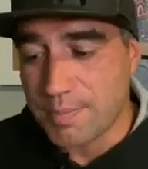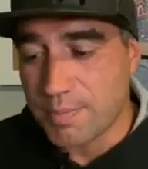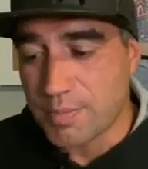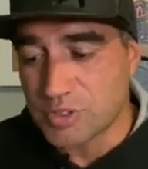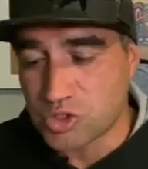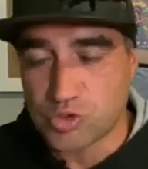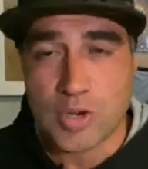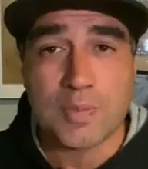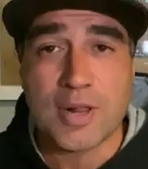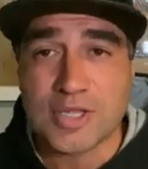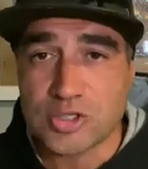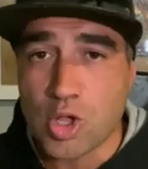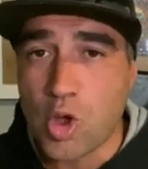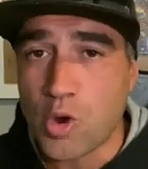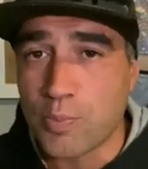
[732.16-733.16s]

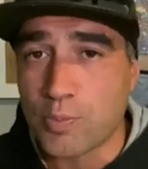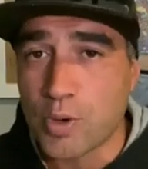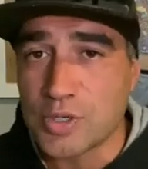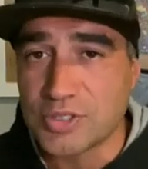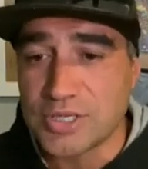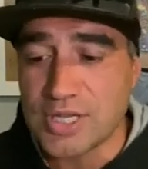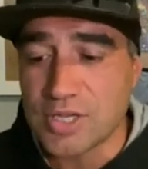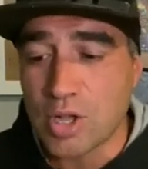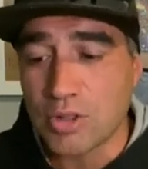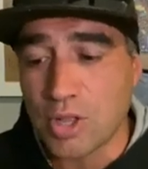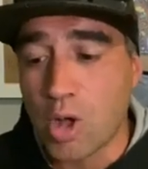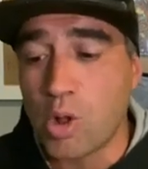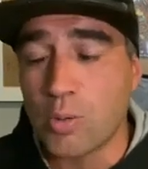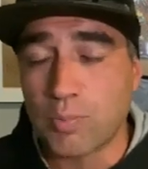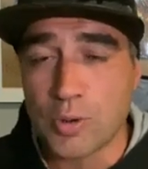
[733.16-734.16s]
streamlines the
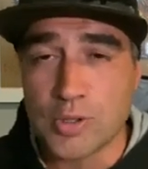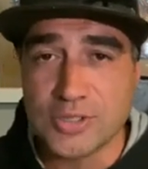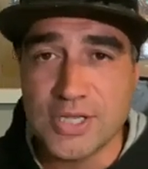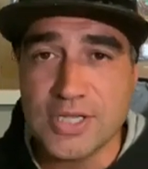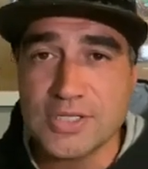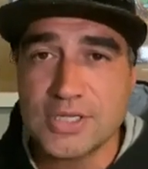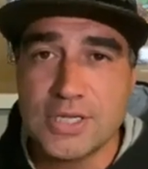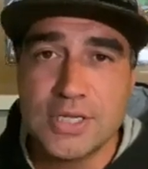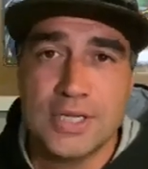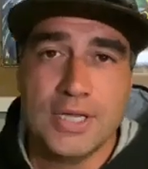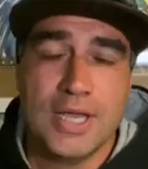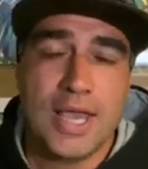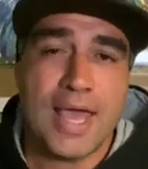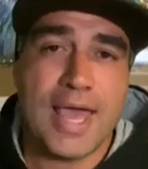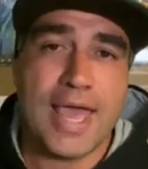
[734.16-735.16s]
whole process,
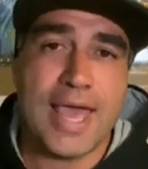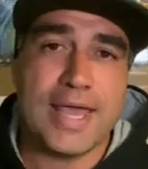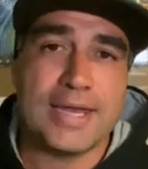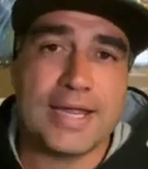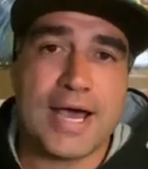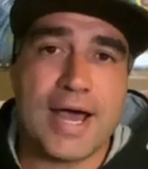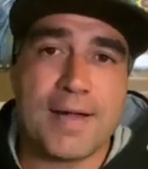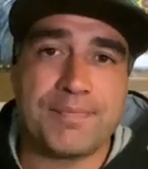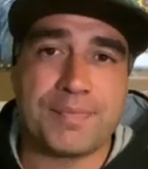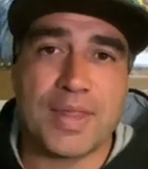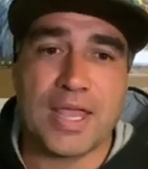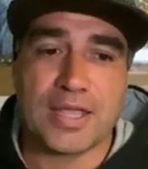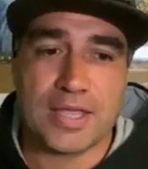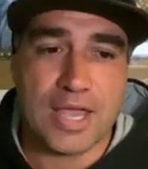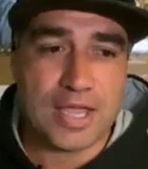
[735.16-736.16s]
and
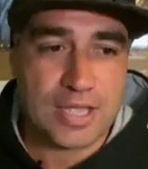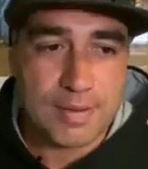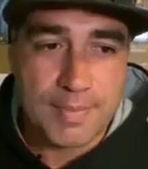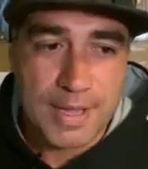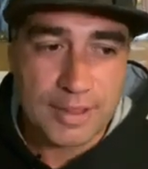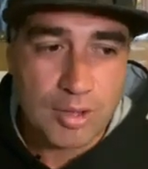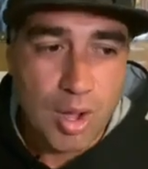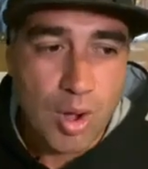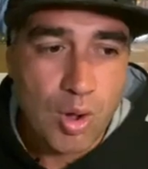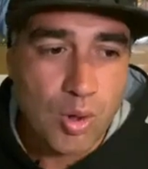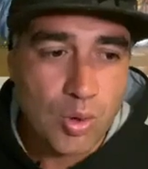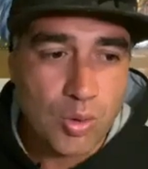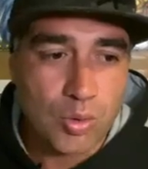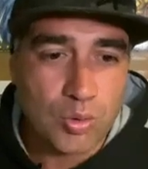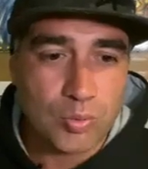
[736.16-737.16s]
it can make the
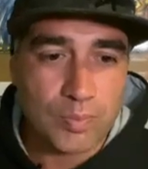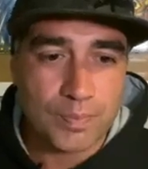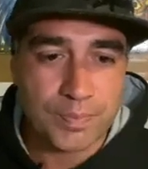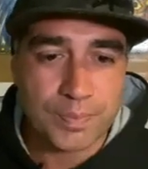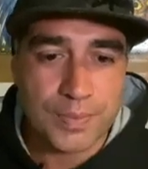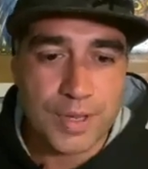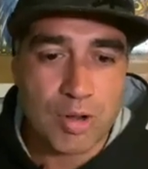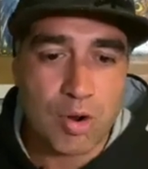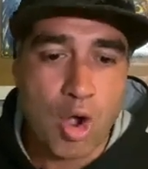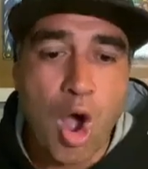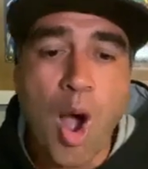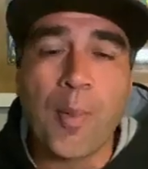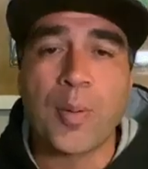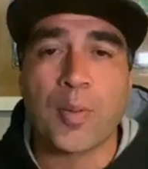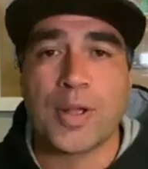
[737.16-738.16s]
whole
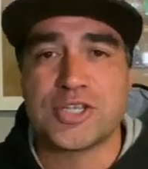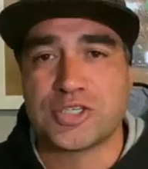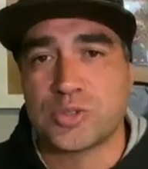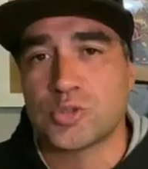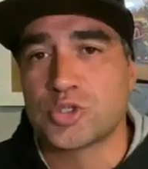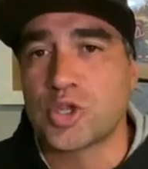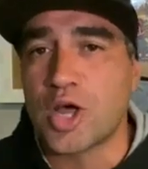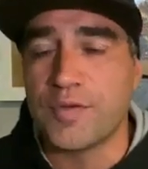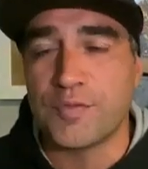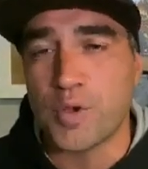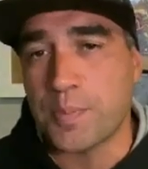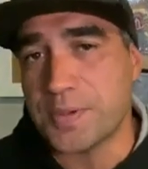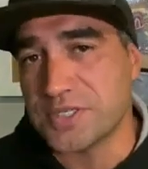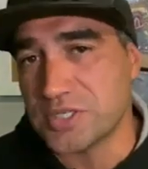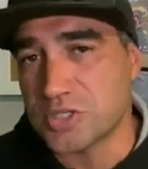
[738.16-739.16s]
operational side of your
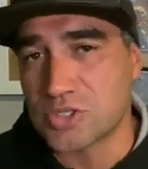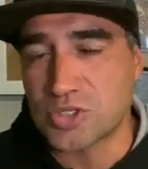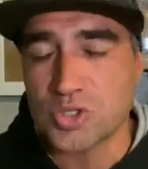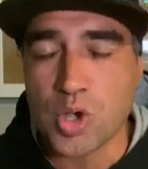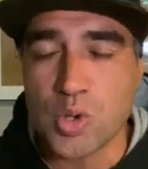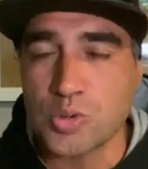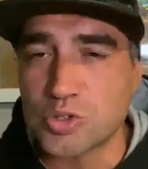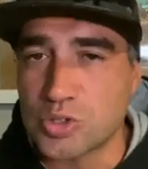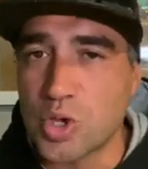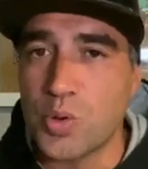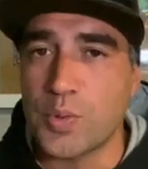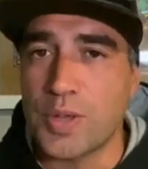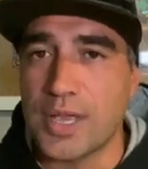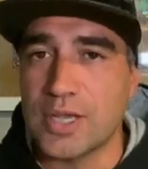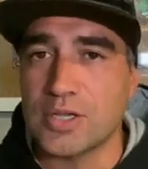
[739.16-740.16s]
business
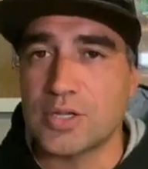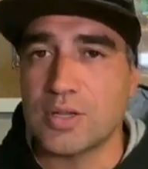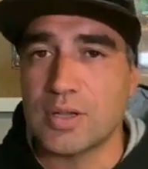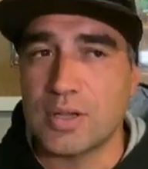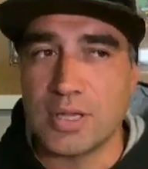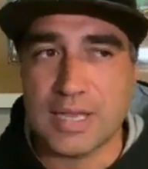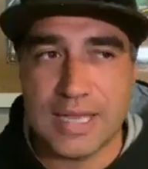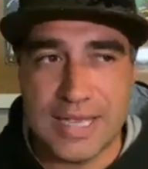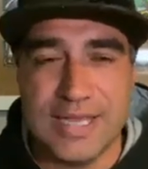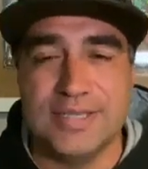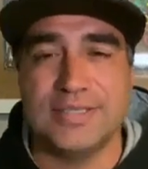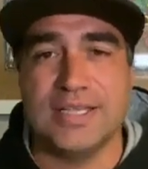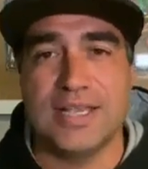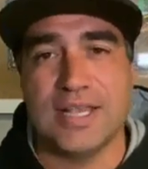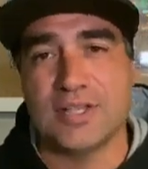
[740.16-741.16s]
so
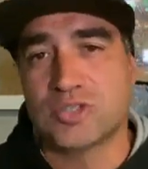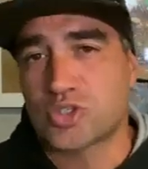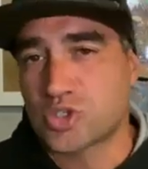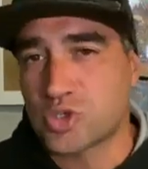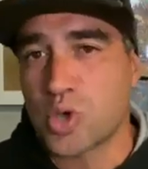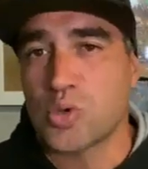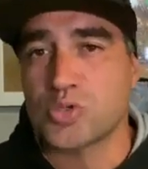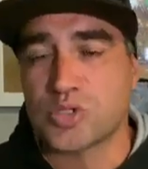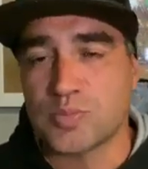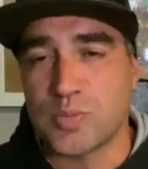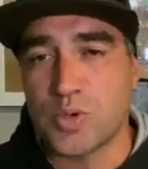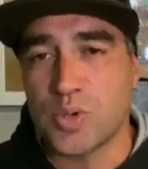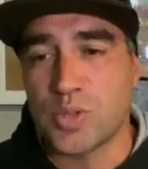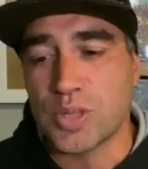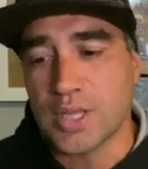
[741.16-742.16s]
easy, so
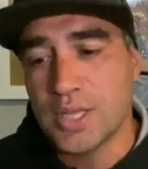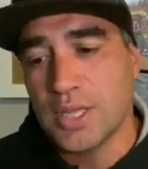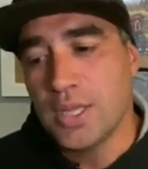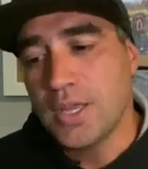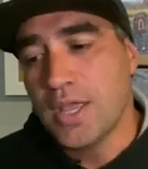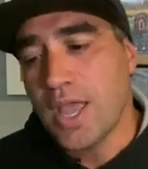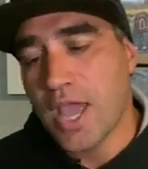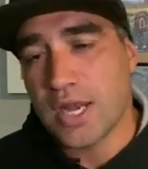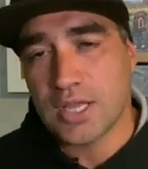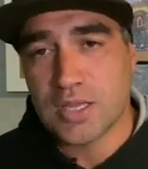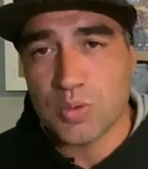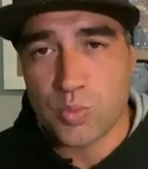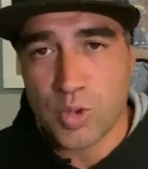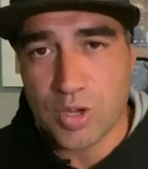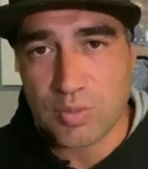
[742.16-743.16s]
smooth, and it
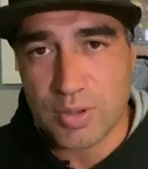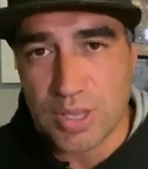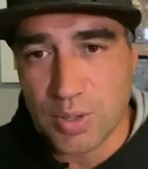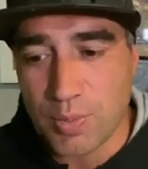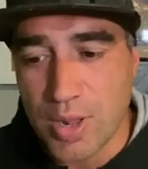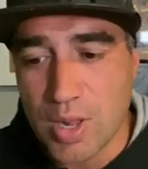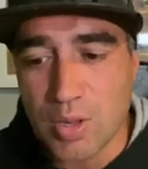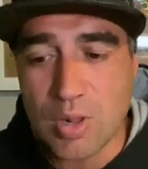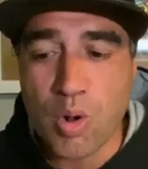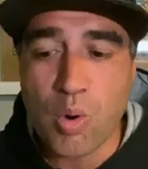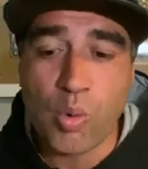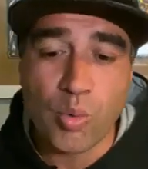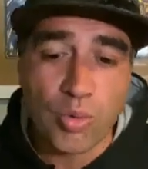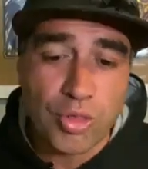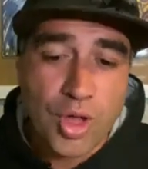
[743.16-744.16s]
can work really well.
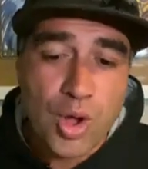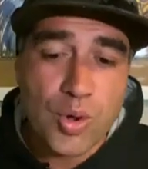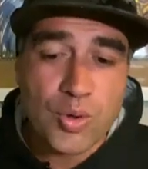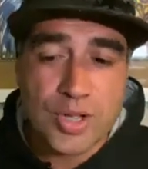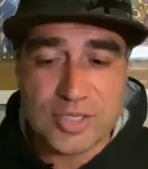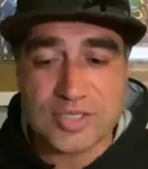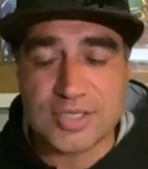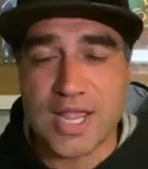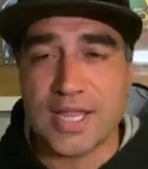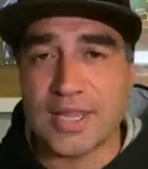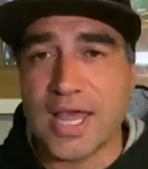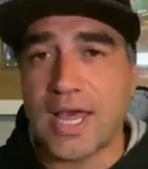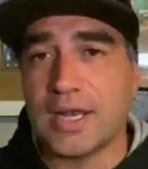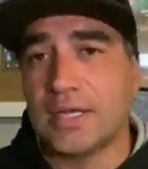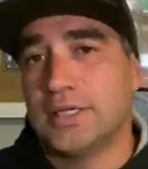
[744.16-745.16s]
Although, in saying
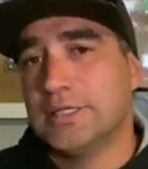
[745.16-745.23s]
that,